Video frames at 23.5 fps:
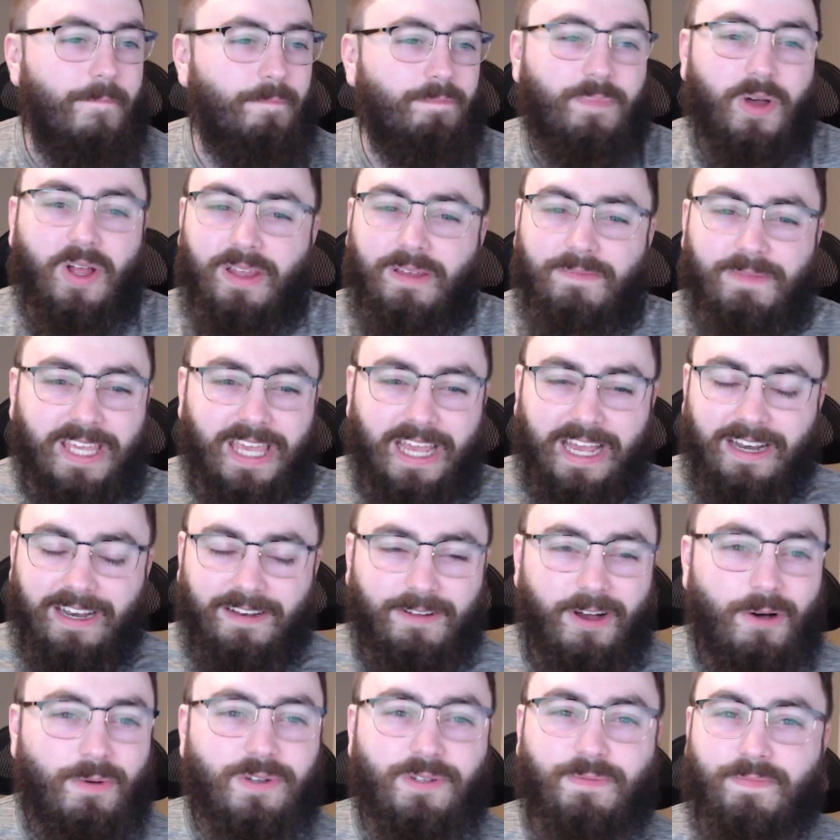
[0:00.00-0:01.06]
Molly McCann
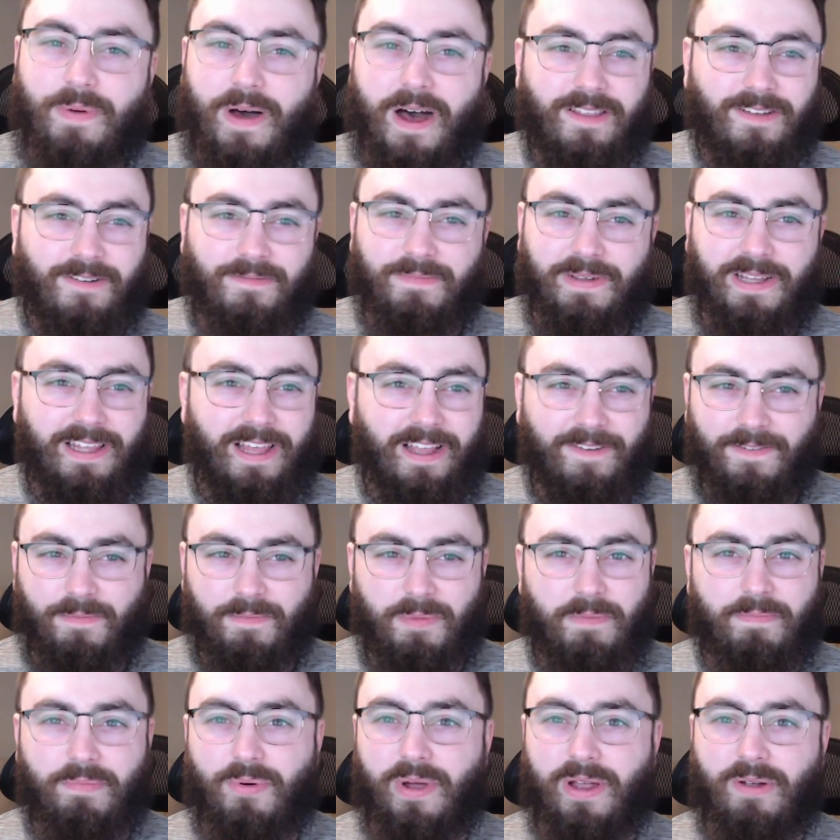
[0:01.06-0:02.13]
always bothered me, like, from
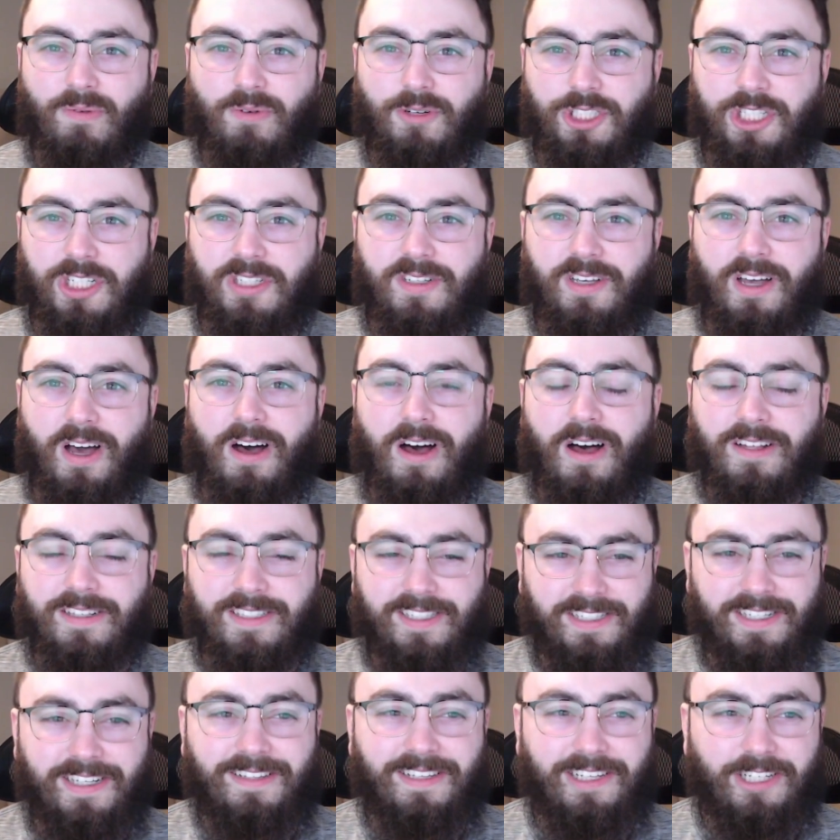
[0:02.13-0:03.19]
the point where she's
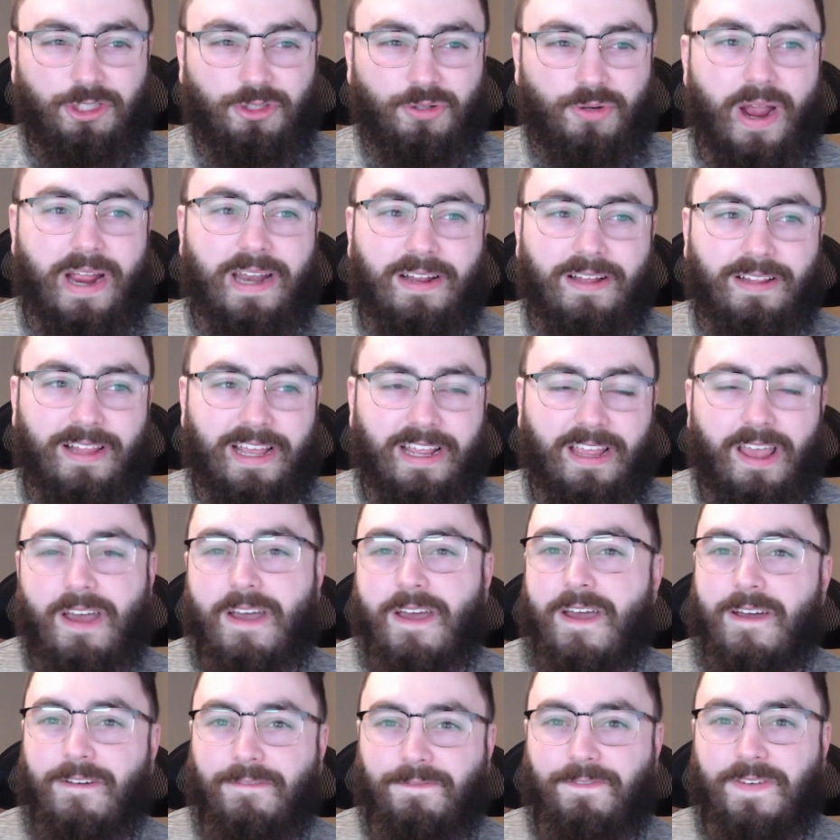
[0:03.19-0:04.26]
constantly trying to, like,
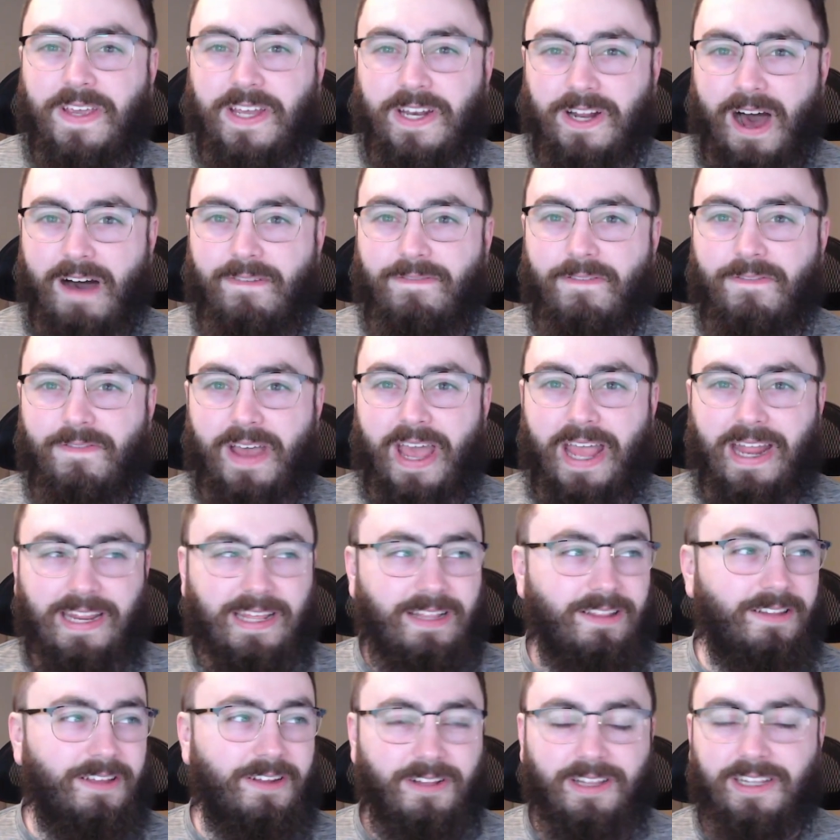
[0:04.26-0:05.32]
feed off of any
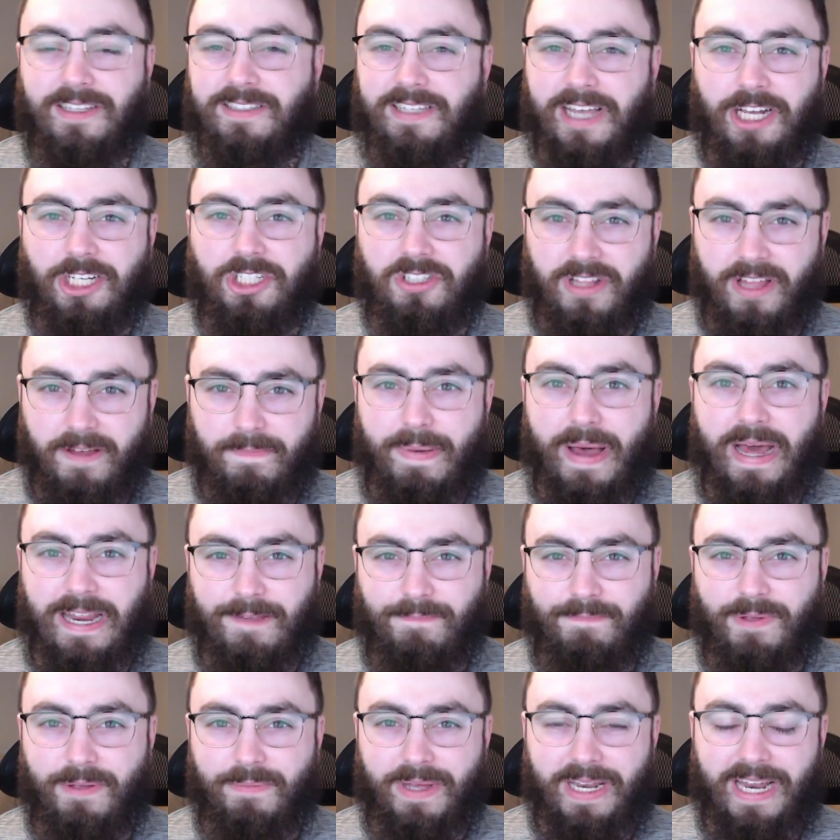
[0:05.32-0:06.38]
little attention that Patty
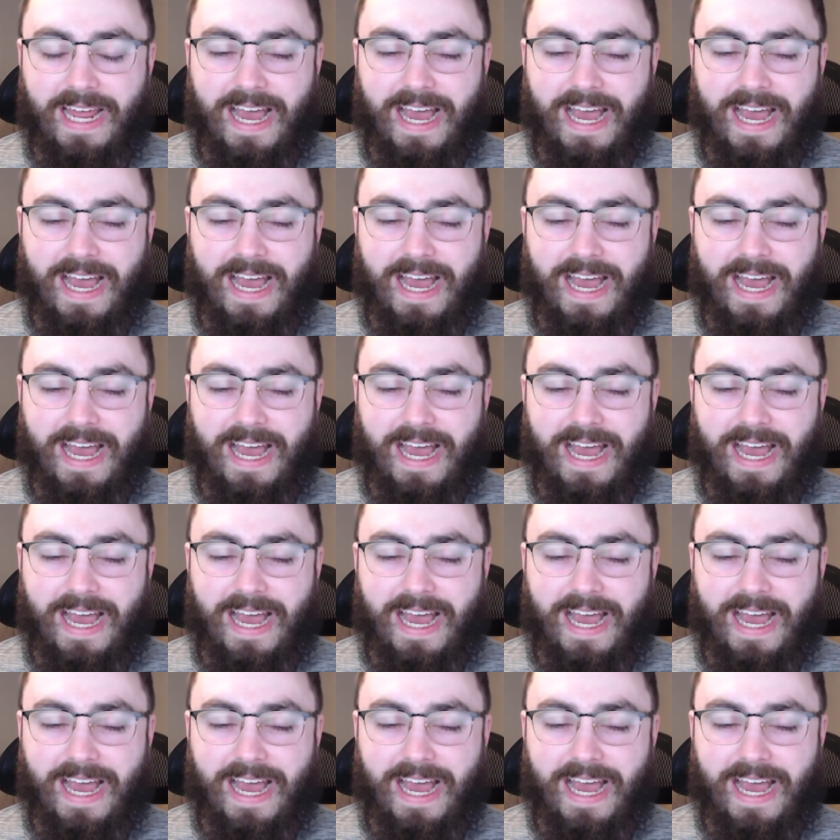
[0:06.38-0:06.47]
Pimblett